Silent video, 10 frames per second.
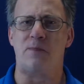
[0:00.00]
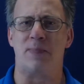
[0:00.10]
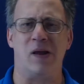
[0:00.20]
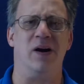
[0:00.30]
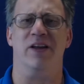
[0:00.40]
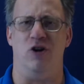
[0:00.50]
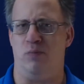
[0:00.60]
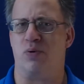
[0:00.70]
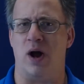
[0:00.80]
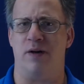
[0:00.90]

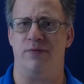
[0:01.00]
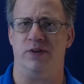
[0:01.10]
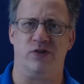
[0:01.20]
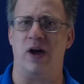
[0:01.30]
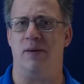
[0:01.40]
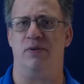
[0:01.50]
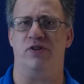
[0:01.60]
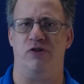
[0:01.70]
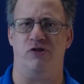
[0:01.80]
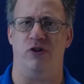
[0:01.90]
profits,
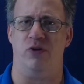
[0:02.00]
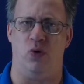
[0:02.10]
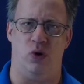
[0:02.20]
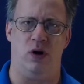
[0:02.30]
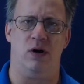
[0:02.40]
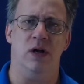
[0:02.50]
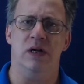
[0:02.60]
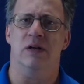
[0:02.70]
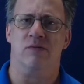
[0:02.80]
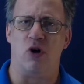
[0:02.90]
competition, or
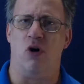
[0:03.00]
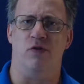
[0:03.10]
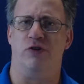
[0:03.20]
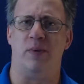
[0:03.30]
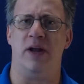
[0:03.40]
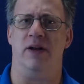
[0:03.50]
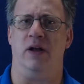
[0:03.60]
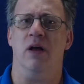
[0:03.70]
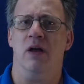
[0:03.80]
overspending.